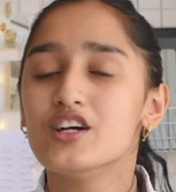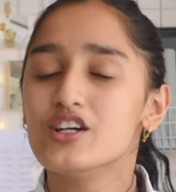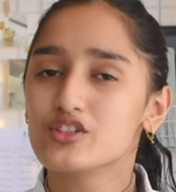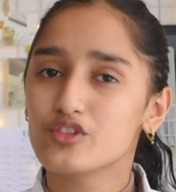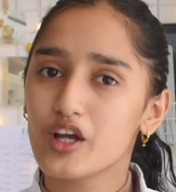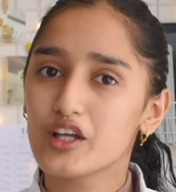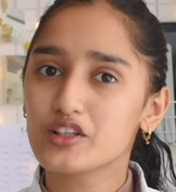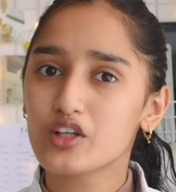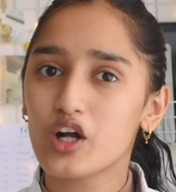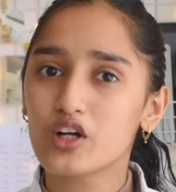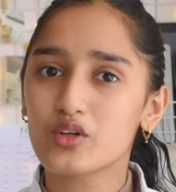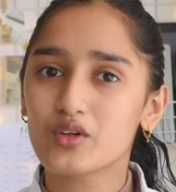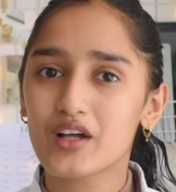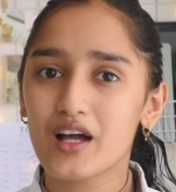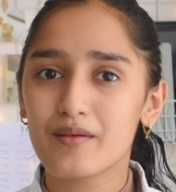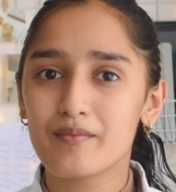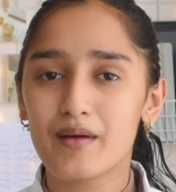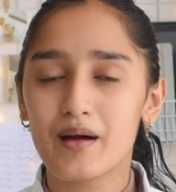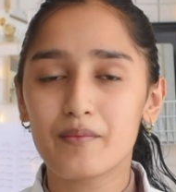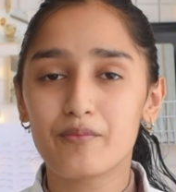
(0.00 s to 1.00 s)
so I thought to
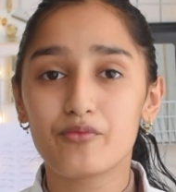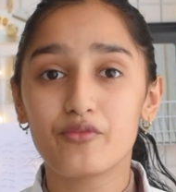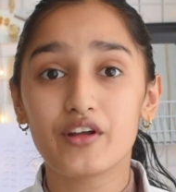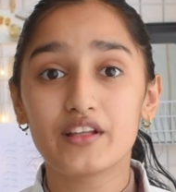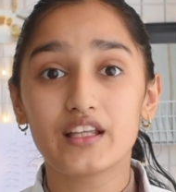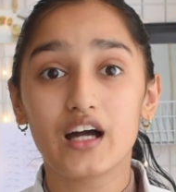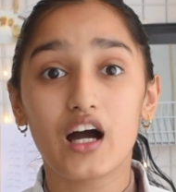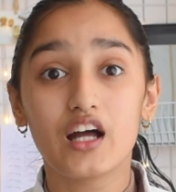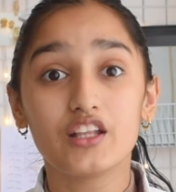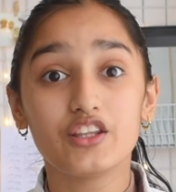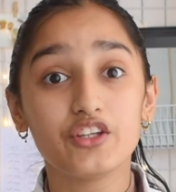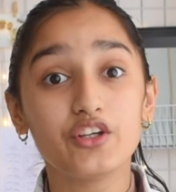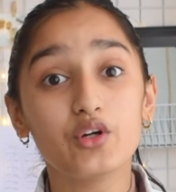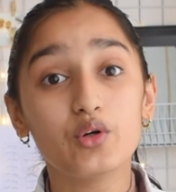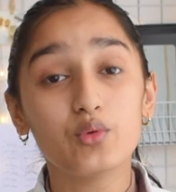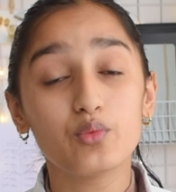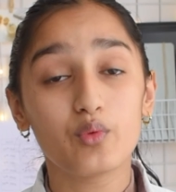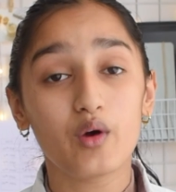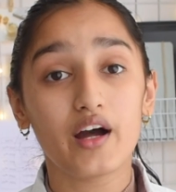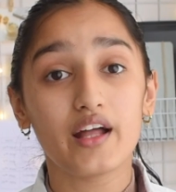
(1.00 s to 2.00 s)
come up with a
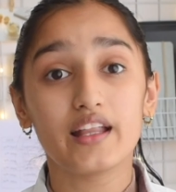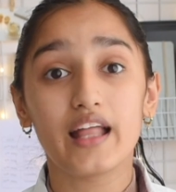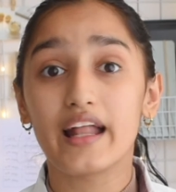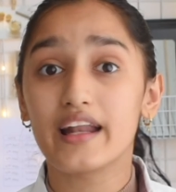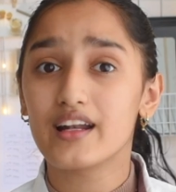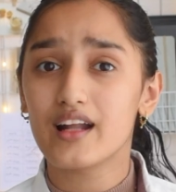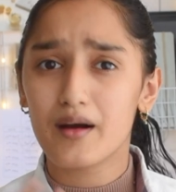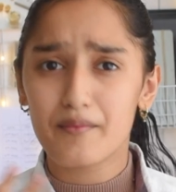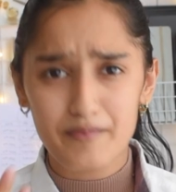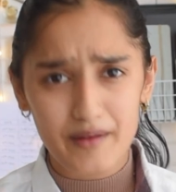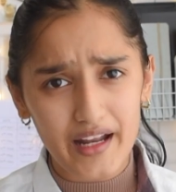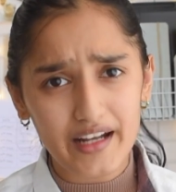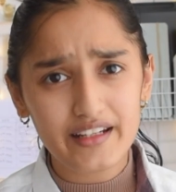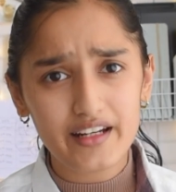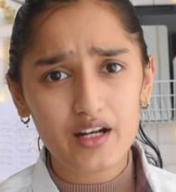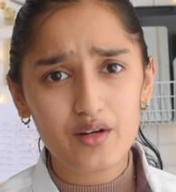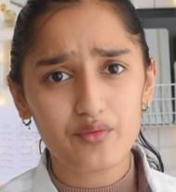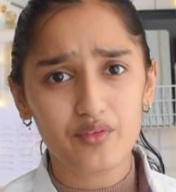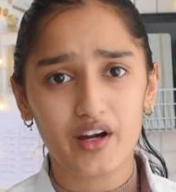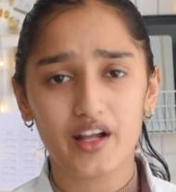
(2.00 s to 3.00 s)
new one, an
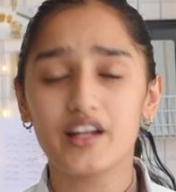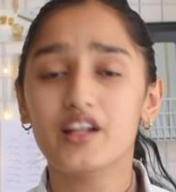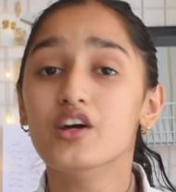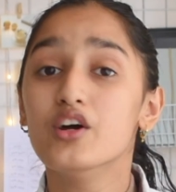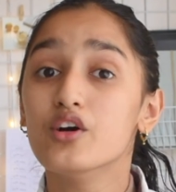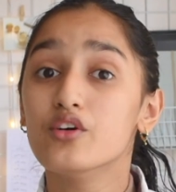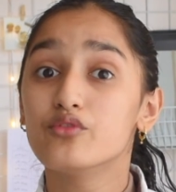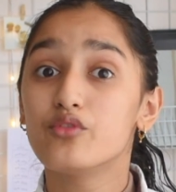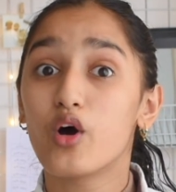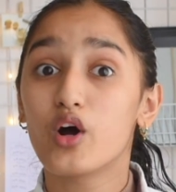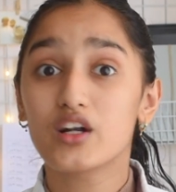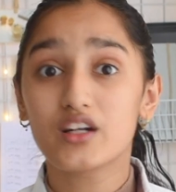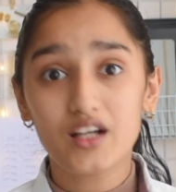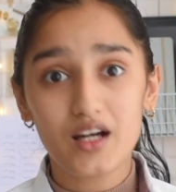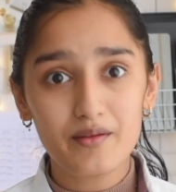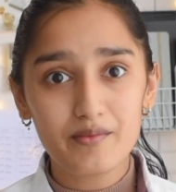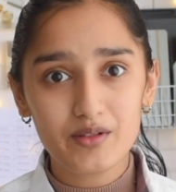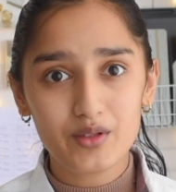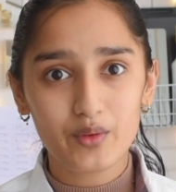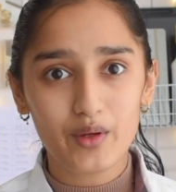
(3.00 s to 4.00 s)
updated one for
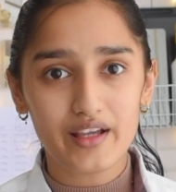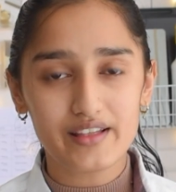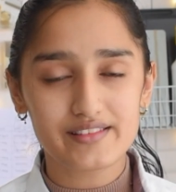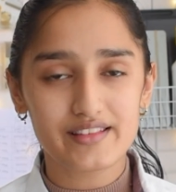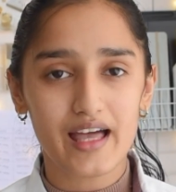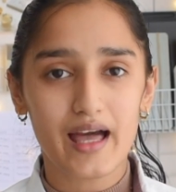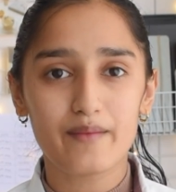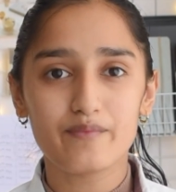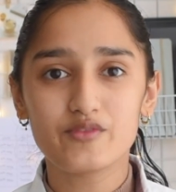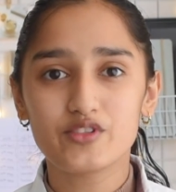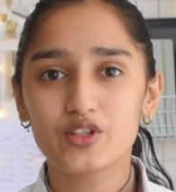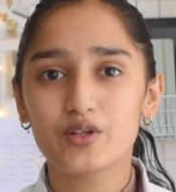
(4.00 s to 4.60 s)
term 2 exam.